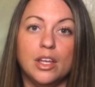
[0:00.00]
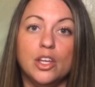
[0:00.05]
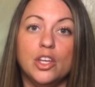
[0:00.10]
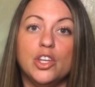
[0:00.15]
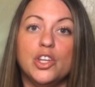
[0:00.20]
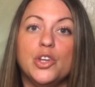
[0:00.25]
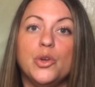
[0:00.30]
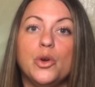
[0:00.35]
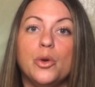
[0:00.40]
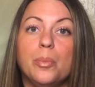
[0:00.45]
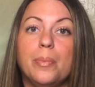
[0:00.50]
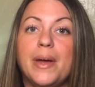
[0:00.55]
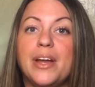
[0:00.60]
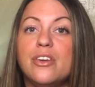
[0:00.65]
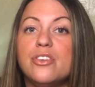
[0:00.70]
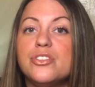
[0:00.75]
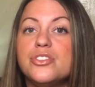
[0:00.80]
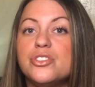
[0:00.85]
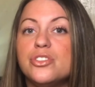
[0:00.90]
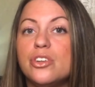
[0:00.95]
You are better
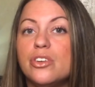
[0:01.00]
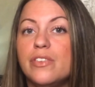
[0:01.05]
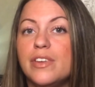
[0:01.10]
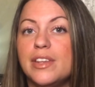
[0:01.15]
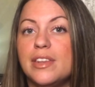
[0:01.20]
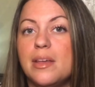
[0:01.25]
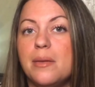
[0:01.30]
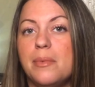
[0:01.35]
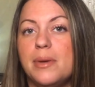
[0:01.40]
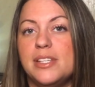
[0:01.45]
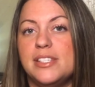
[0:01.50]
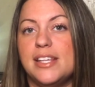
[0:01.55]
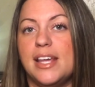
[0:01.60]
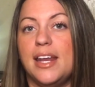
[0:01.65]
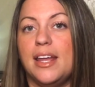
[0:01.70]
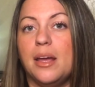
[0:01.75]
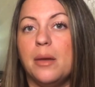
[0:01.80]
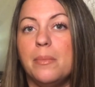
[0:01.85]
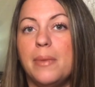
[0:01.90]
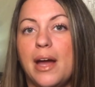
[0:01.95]
serving them by setting a
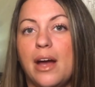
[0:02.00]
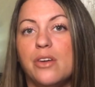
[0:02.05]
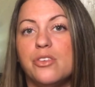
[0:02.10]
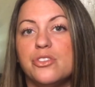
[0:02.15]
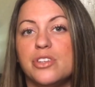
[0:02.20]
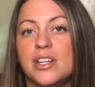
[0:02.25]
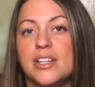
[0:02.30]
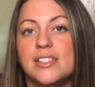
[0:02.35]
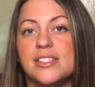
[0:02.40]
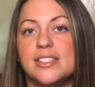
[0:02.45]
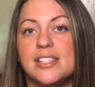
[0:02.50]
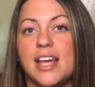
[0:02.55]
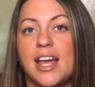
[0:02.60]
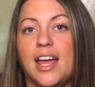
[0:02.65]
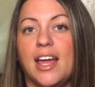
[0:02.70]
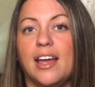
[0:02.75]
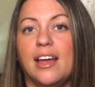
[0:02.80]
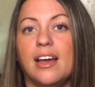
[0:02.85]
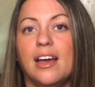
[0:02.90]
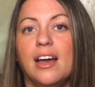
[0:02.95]
boundary and
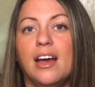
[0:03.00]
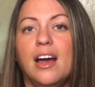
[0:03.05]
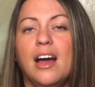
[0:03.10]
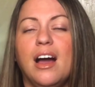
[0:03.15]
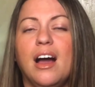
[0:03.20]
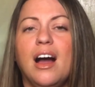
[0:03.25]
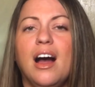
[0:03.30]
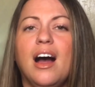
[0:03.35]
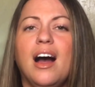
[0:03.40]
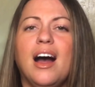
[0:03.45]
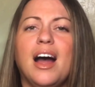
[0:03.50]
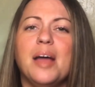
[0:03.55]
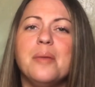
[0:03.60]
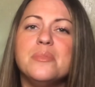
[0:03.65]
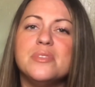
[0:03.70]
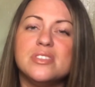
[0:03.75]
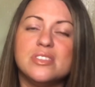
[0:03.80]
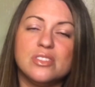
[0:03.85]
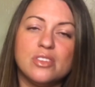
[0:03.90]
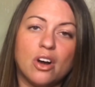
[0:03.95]
saying, I'm
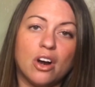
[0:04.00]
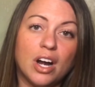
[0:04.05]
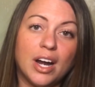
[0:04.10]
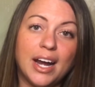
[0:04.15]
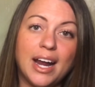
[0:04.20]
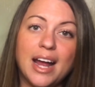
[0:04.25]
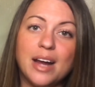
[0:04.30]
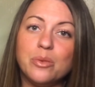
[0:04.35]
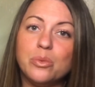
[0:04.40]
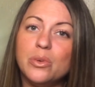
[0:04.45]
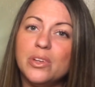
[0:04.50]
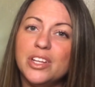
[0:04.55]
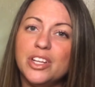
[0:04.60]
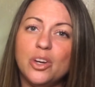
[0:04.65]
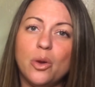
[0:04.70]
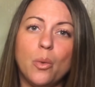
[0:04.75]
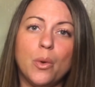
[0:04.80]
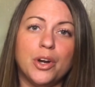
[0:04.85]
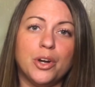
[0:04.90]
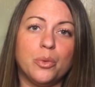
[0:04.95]
sorry, I really don't
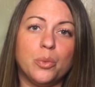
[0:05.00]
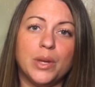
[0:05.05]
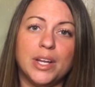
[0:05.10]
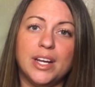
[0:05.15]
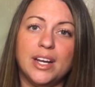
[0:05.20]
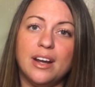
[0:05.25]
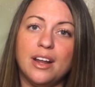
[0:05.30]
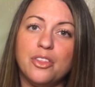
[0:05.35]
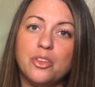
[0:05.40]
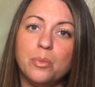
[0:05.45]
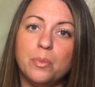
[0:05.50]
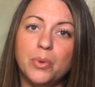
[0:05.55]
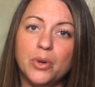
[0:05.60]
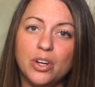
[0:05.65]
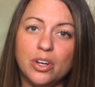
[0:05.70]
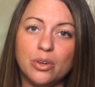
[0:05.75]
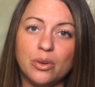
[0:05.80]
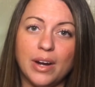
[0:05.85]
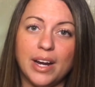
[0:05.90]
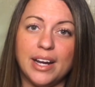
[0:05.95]
want to read another book
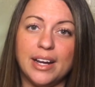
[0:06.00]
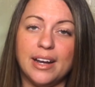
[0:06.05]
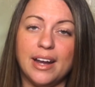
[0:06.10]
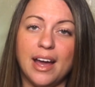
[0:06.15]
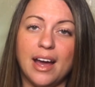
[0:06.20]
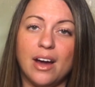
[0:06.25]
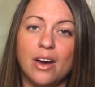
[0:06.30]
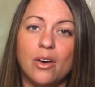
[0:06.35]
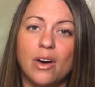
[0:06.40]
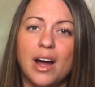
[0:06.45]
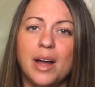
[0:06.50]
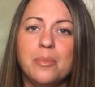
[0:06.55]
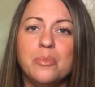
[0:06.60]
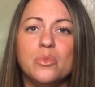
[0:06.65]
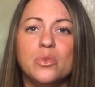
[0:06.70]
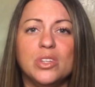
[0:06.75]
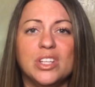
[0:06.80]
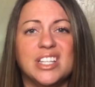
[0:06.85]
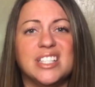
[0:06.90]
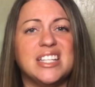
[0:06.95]
right now. I'm
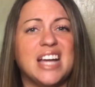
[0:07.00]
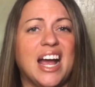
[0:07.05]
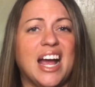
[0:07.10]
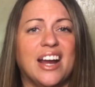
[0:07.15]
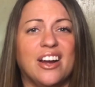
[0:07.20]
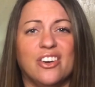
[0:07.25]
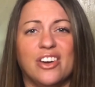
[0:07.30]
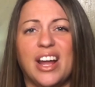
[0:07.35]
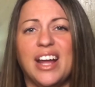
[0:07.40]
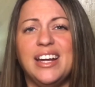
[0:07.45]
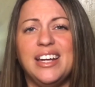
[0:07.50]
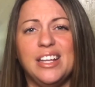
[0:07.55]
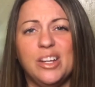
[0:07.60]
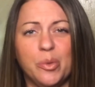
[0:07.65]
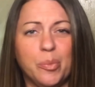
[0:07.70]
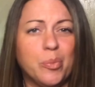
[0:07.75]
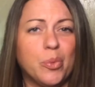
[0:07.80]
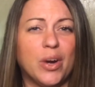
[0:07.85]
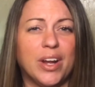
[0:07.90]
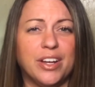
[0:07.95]
really tired. I need a
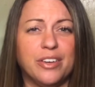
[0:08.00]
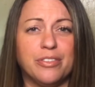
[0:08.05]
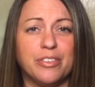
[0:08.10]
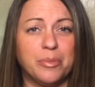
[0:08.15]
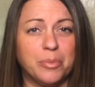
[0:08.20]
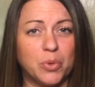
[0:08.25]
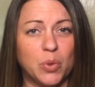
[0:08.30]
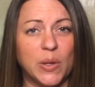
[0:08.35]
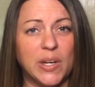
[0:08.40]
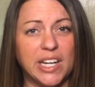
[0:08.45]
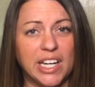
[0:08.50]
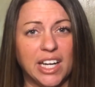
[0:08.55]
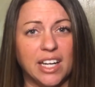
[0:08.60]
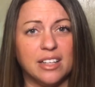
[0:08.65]
break from reading.